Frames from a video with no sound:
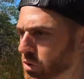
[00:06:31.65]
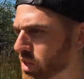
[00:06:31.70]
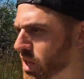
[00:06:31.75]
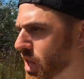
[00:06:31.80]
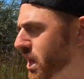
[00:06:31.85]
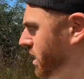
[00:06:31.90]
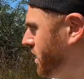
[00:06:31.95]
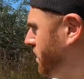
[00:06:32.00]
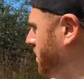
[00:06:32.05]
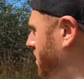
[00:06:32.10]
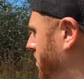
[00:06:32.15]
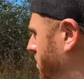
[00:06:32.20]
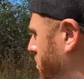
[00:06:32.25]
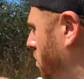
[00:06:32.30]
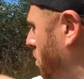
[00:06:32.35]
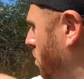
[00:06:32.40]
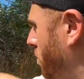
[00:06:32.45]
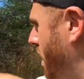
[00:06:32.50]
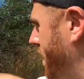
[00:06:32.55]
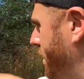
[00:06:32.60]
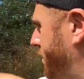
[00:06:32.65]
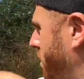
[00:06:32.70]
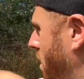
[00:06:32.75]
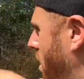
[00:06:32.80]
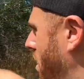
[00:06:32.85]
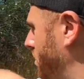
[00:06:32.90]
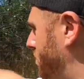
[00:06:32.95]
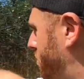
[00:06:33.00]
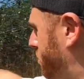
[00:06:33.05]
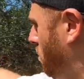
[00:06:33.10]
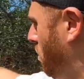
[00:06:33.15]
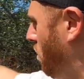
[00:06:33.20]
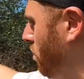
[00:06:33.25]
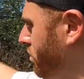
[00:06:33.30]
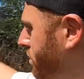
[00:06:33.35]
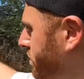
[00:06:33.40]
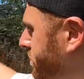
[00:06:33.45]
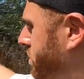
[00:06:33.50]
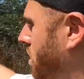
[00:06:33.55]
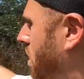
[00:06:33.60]
We can't get it to grow that tall. It's
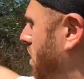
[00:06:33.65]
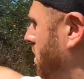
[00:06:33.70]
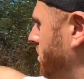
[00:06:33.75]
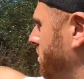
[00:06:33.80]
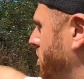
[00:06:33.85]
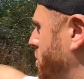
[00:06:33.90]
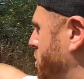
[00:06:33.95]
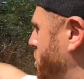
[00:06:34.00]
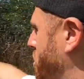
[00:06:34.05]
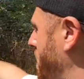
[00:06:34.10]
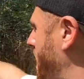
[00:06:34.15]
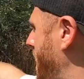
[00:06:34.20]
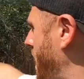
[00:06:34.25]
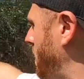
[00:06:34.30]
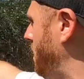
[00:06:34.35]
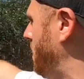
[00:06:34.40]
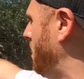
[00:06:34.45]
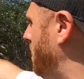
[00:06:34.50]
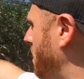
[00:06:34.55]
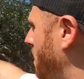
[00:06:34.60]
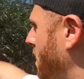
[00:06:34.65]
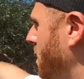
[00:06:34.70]
growing this tall in the shade.